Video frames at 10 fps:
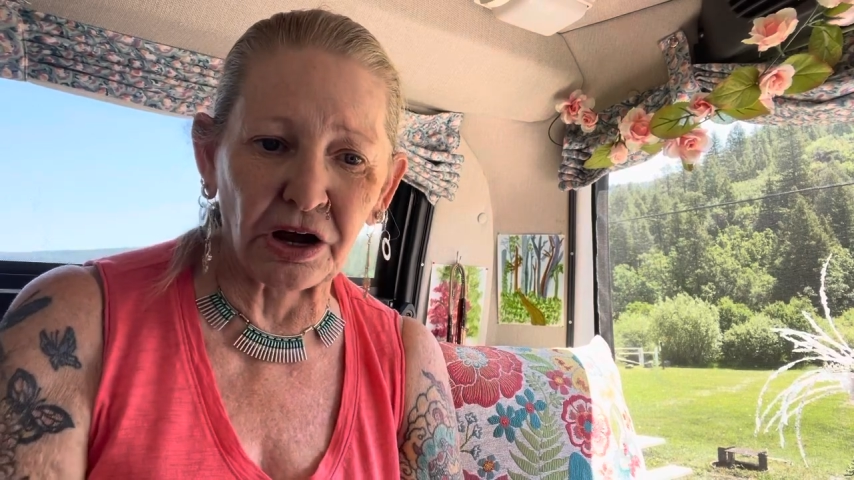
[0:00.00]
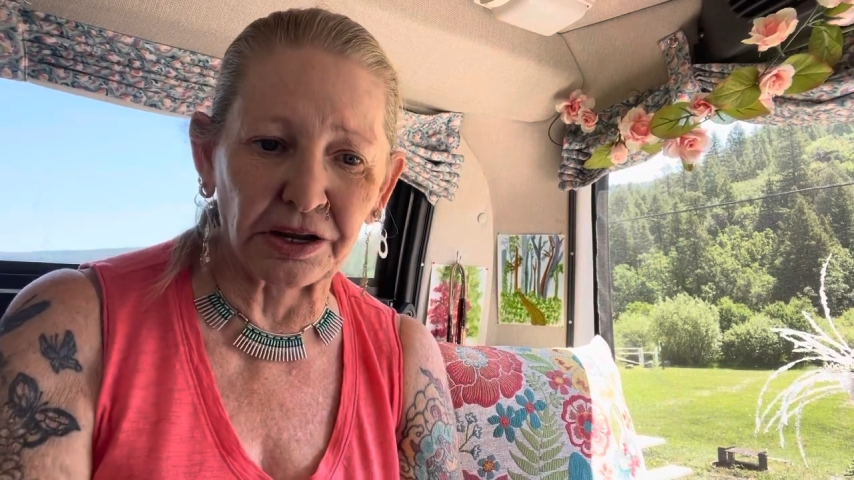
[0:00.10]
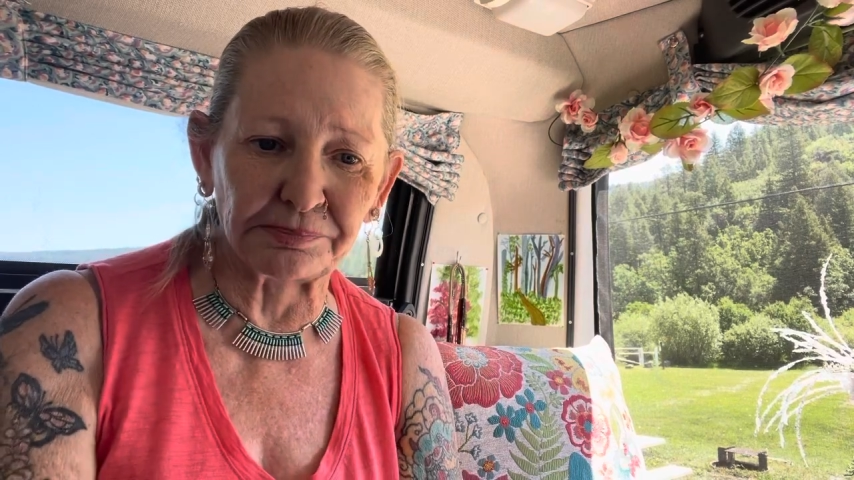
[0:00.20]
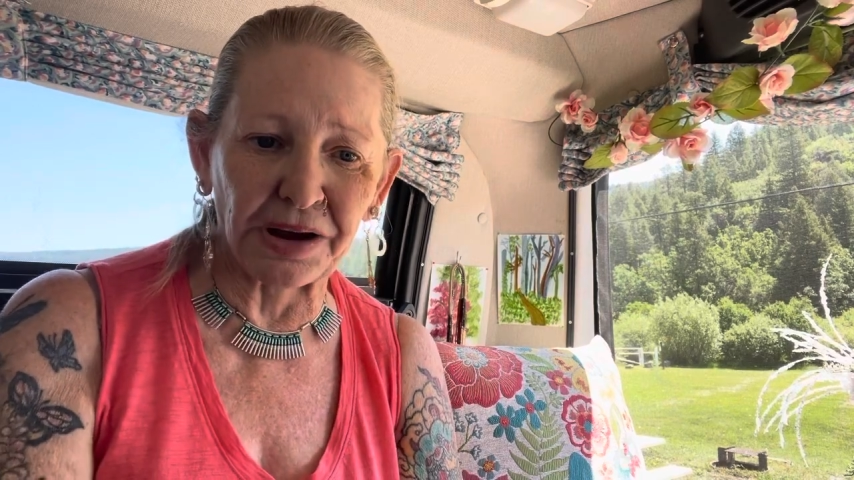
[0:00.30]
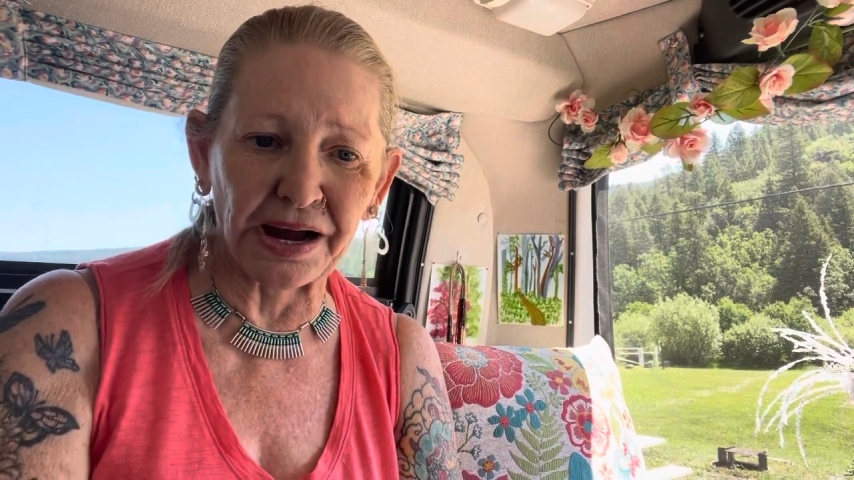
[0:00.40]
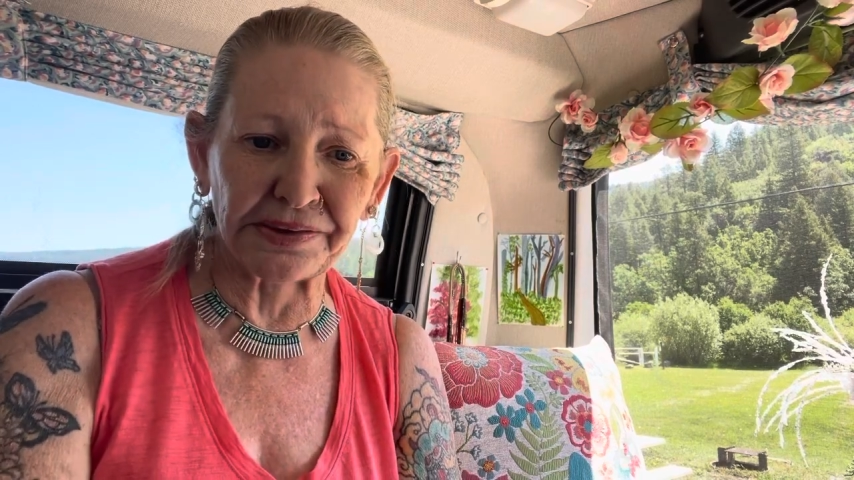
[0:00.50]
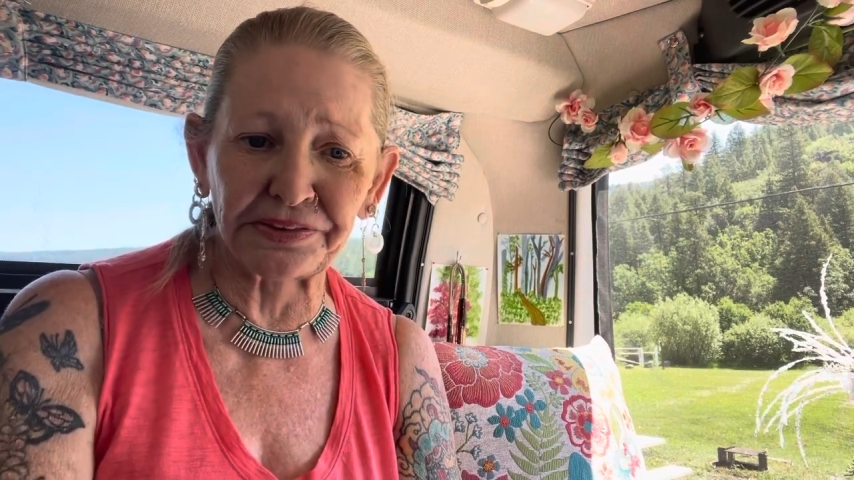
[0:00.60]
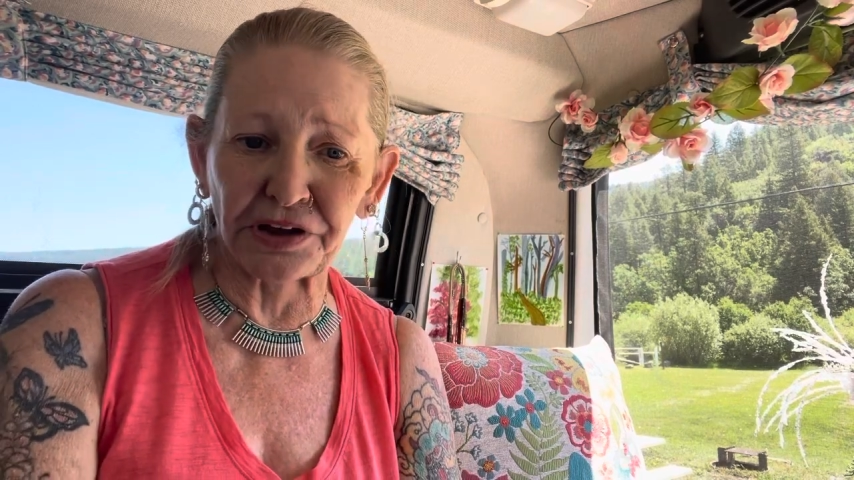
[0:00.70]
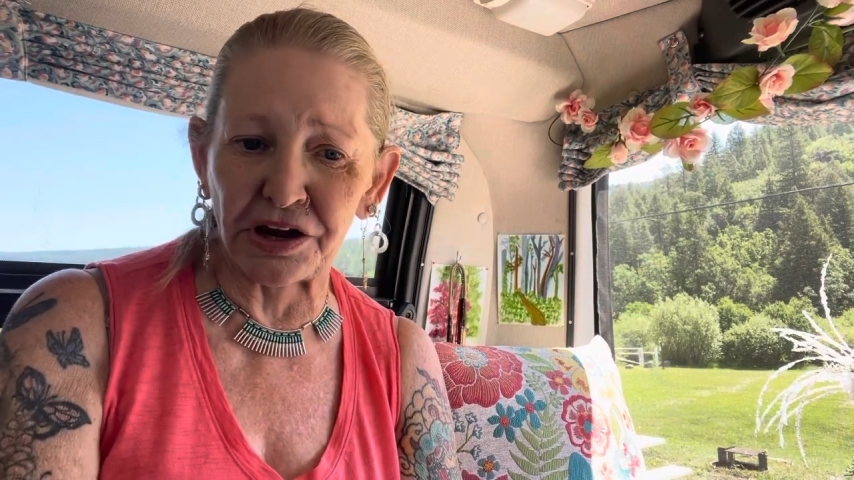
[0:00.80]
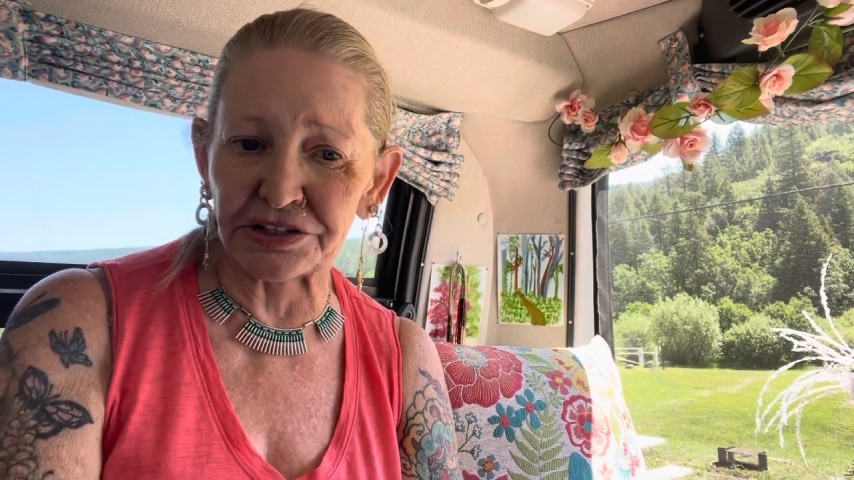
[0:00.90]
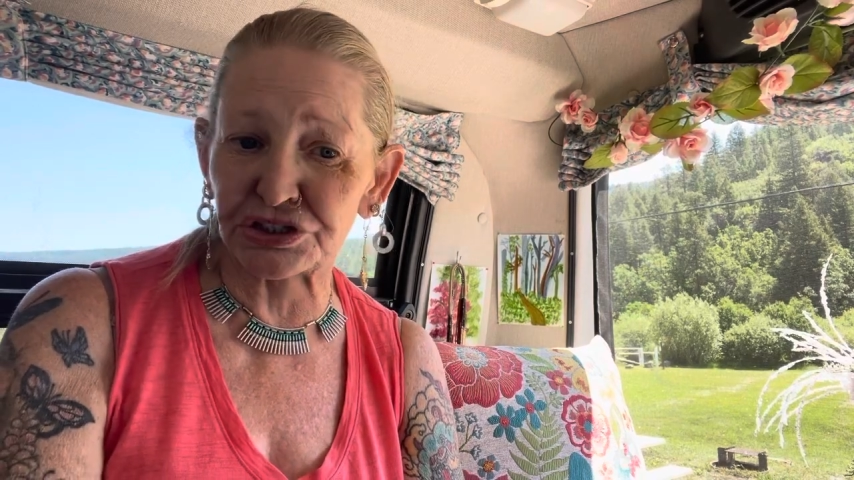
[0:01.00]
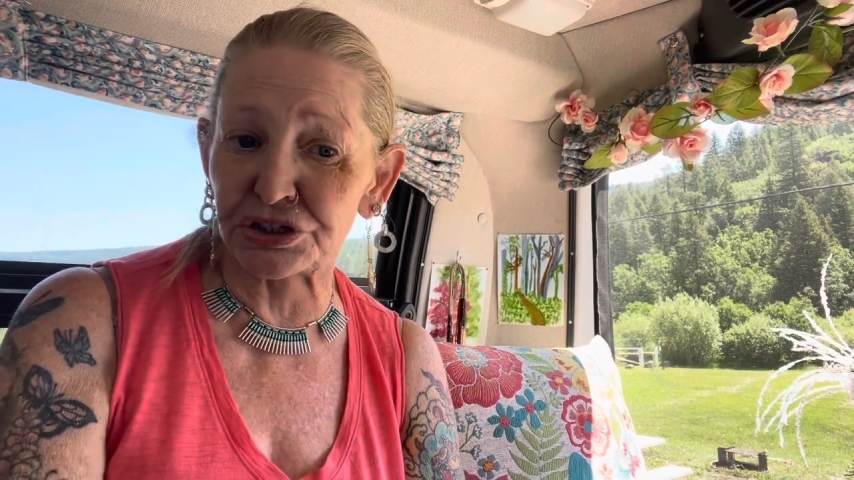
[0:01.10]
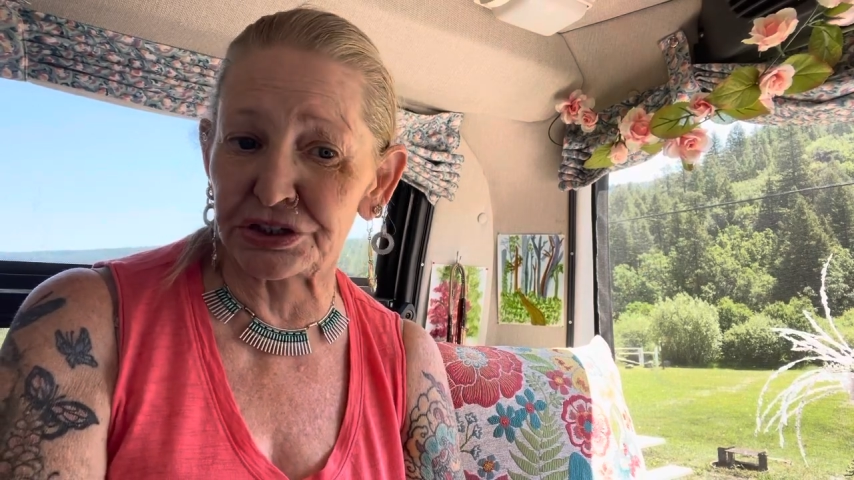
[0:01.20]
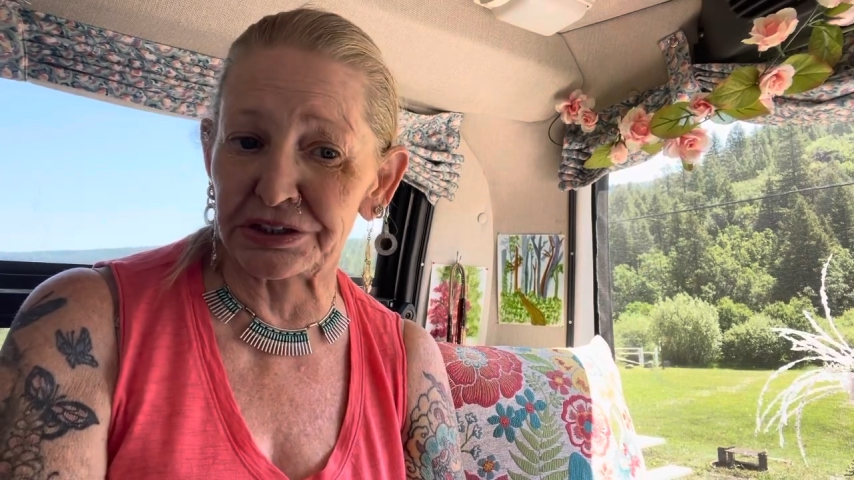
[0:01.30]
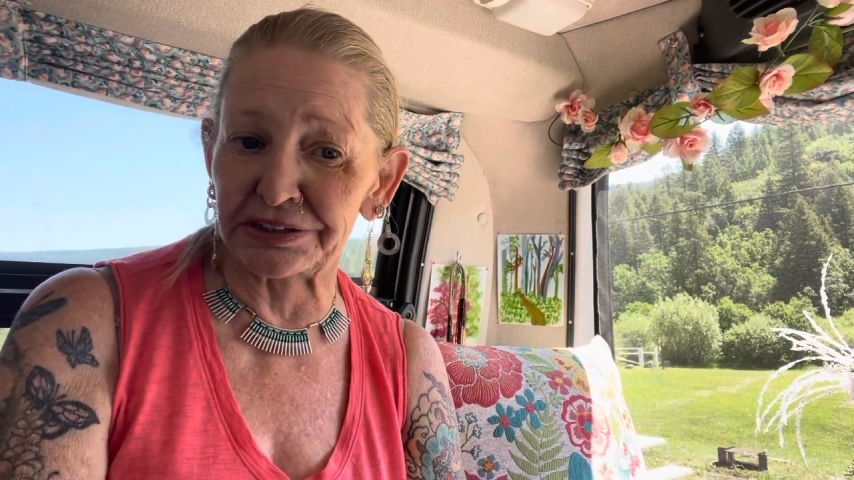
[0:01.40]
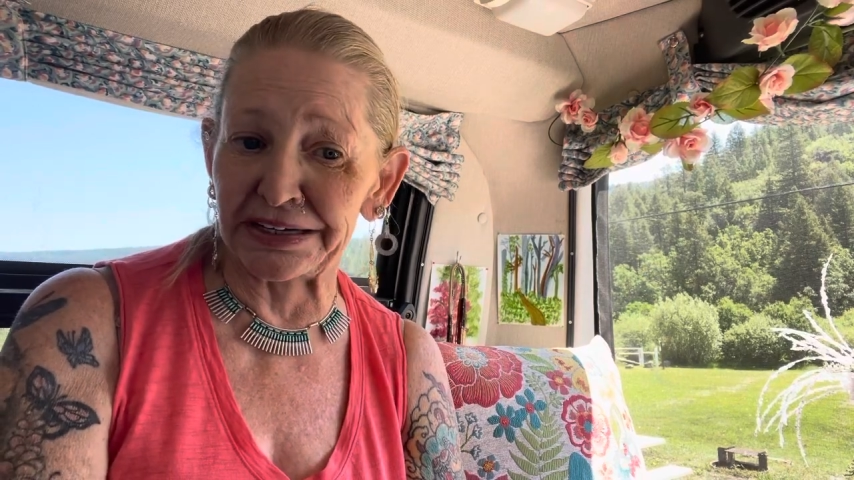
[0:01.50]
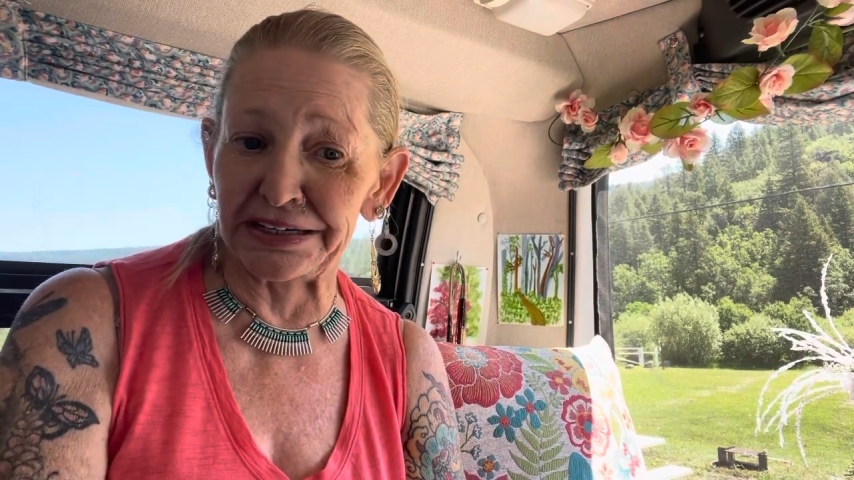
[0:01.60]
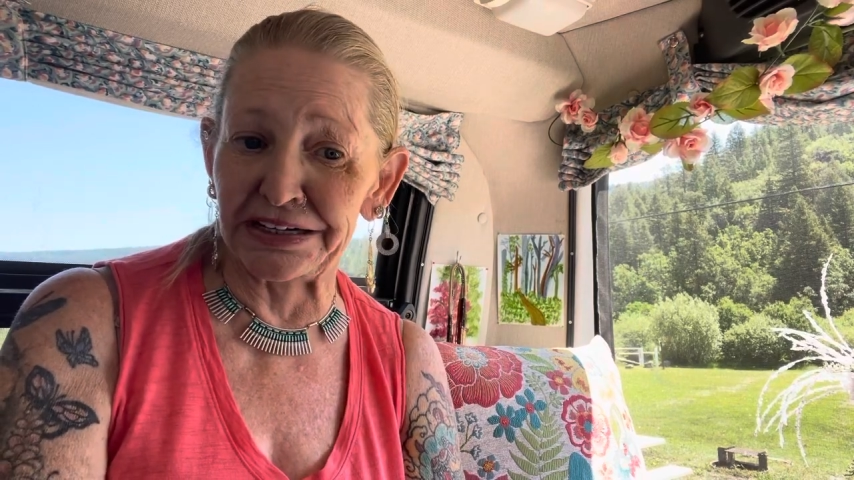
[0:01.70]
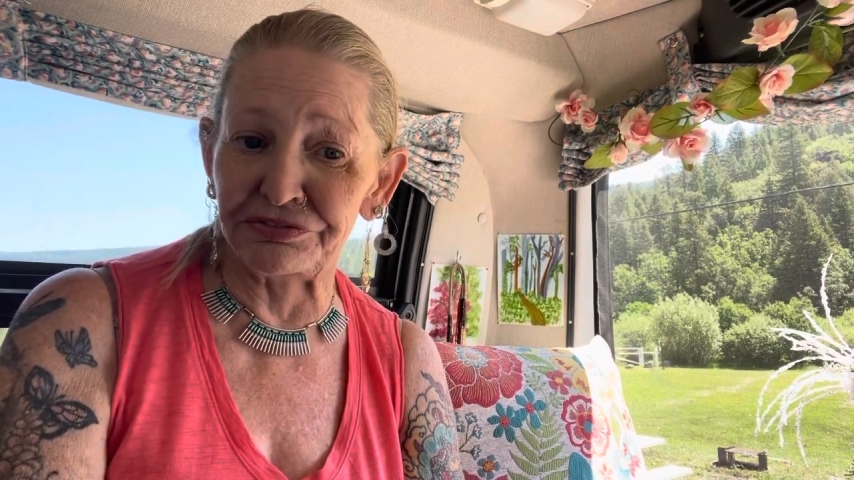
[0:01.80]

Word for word: on Mind Thoughts, Kundalini,